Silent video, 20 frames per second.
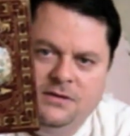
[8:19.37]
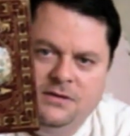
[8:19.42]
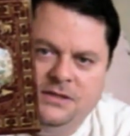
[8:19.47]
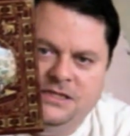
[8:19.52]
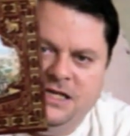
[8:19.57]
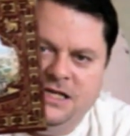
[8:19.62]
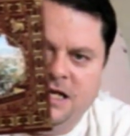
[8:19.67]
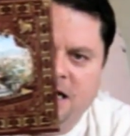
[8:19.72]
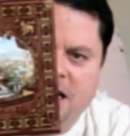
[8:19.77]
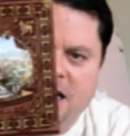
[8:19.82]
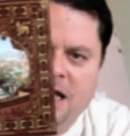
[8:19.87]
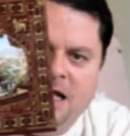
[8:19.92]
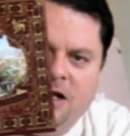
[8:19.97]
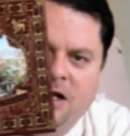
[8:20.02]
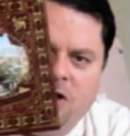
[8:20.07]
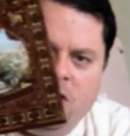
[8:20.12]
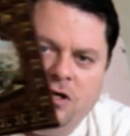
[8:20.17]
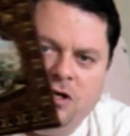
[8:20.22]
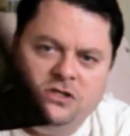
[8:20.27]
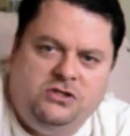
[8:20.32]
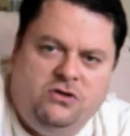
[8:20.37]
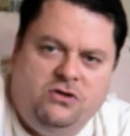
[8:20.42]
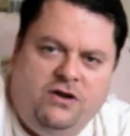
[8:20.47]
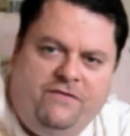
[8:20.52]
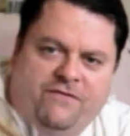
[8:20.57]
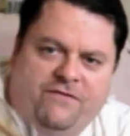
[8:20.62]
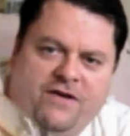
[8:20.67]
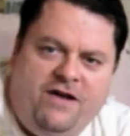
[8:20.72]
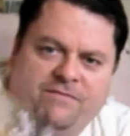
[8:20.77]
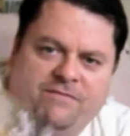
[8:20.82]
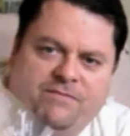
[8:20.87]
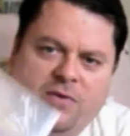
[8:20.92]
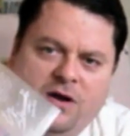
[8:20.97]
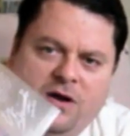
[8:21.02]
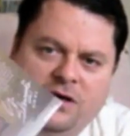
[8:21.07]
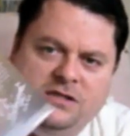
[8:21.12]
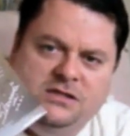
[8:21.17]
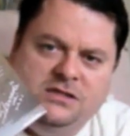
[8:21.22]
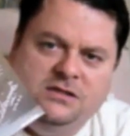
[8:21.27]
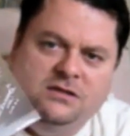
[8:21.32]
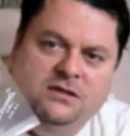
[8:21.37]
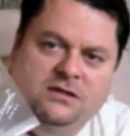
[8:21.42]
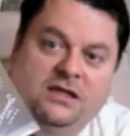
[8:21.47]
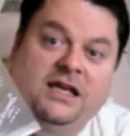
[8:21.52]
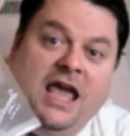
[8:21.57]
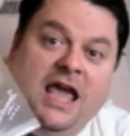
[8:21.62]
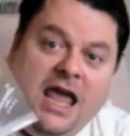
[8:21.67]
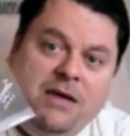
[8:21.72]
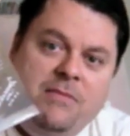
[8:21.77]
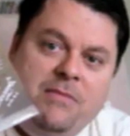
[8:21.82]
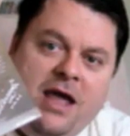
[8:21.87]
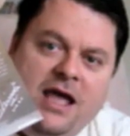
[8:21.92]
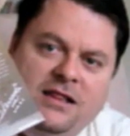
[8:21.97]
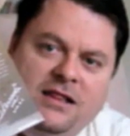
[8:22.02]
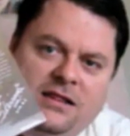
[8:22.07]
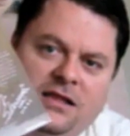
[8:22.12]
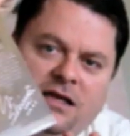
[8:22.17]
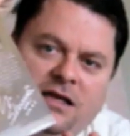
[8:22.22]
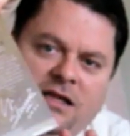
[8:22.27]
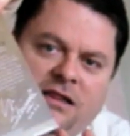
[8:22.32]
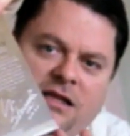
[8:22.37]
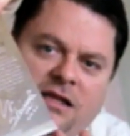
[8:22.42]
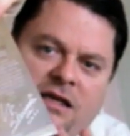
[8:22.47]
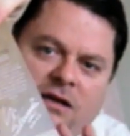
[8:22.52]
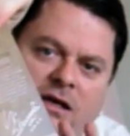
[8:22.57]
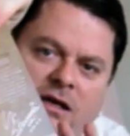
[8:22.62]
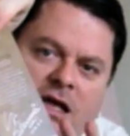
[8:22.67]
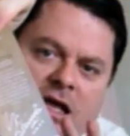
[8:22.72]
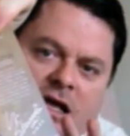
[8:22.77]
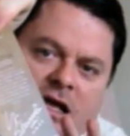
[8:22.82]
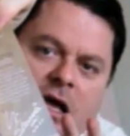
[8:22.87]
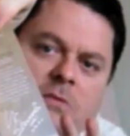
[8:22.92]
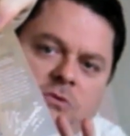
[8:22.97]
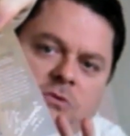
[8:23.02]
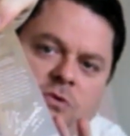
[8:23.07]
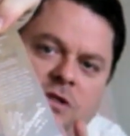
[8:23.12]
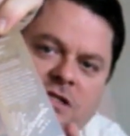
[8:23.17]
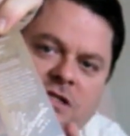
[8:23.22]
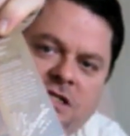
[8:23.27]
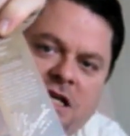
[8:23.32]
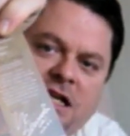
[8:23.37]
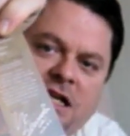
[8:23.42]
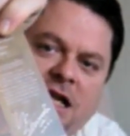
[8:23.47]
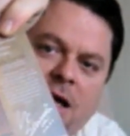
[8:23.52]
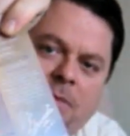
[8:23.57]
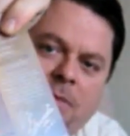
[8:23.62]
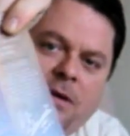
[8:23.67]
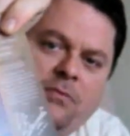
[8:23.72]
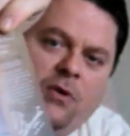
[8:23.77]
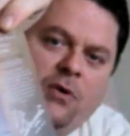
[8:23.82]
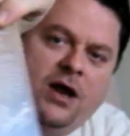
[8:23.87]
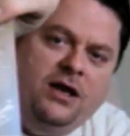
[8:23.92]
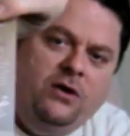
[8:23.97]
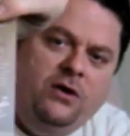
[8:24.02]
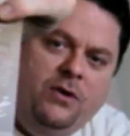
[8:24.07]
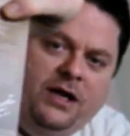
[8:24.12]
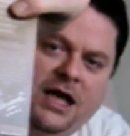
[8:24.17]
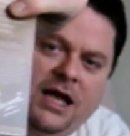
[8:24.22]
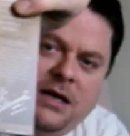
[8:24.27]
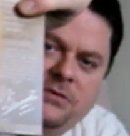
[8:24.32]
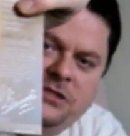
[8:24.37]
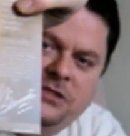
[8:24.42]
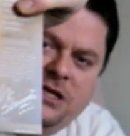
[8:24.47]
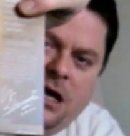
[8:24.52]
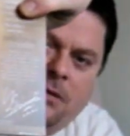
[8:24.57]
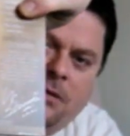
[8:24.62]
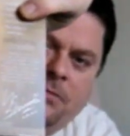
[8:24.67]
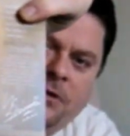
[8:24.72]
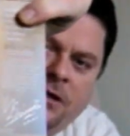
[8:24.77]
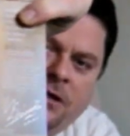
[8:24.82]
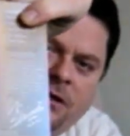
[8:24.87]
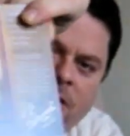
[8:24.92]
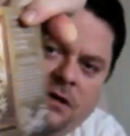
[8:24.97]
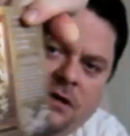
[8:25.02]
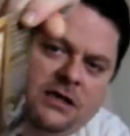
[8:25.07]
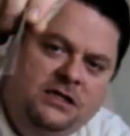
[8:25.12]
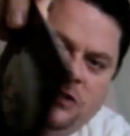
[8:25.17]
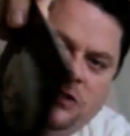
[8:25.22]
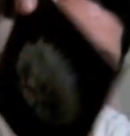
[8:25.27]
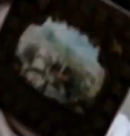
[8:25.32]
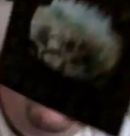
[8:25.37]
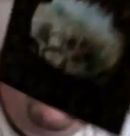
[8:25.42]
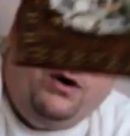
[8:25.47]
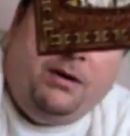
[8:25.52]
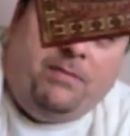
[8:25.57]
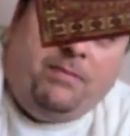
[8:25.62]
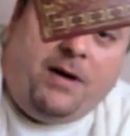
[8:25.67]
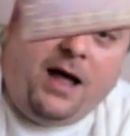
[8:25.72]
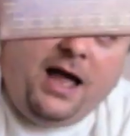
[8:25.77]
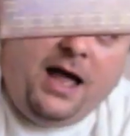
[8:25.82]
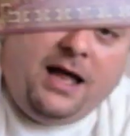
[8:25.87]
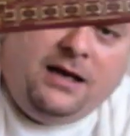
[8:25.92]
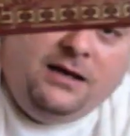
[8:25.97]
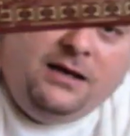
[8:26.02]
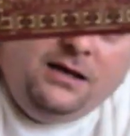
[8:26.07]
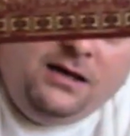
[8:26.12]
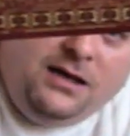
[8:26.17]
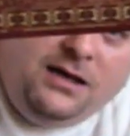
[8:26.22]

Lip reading: CD. It costs 35 bucks. The game, and it comes with a CD. I mean, brand new at GameStop. It's the only way to buy it.